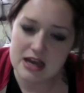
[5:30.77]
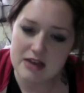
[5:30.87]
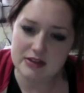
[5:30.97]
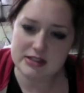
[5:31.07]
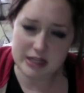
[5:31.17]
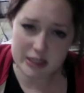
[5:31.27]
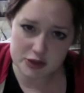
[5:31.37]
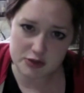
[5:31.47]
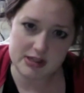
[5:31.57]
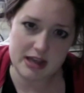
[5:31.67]
The
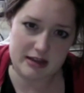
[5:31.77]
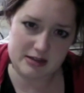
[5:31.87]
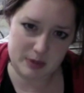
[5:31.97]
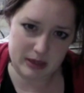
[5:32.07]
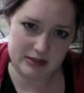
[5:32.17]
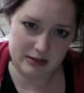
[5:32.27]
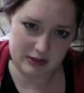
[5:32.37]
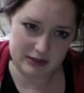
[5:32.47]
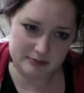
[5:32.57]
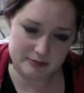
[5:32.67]
dangerous aspect of
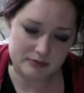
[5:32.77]
it